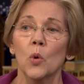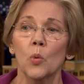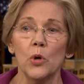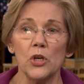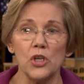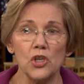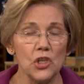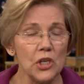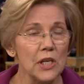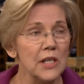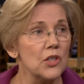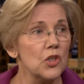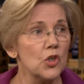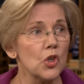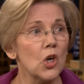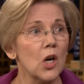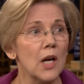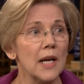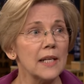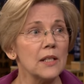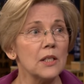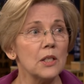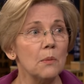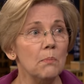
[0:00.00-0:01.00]
what she's
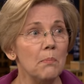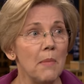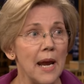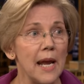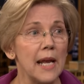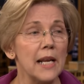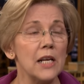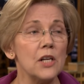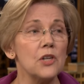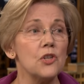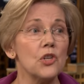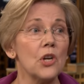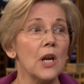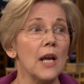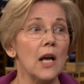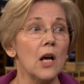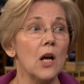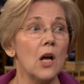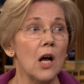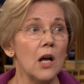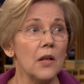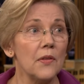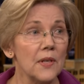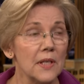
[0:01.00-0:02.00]
trying to manage
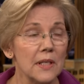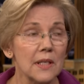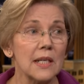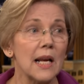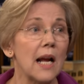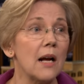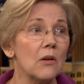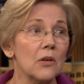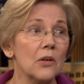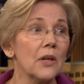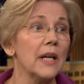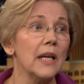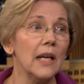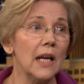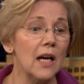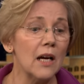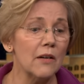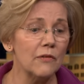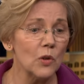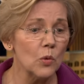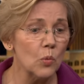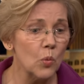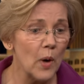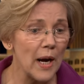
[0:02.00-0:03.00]
on the salary
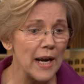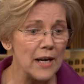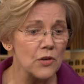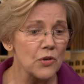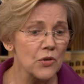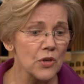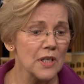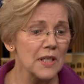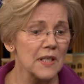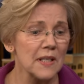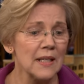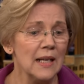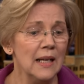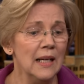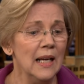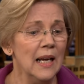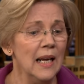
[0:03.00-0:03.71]
of a waitress.